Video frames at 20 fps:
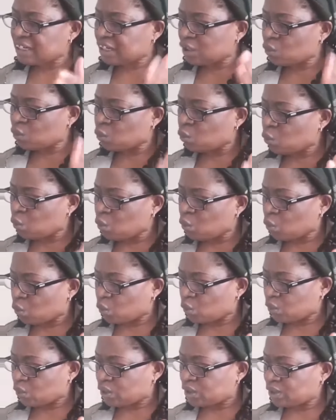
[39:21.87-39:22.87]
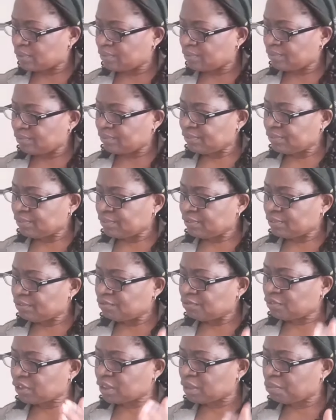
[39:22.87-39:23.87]
the wood
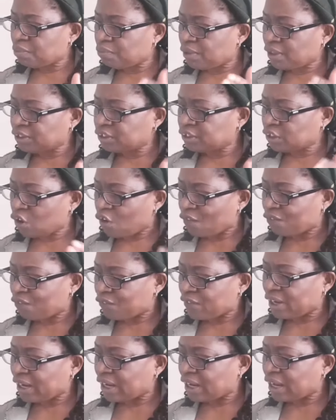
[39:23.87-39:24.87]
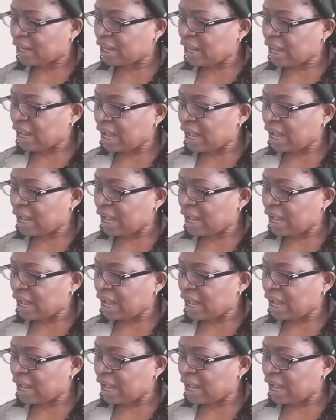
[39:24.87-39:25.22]
for the burnt offering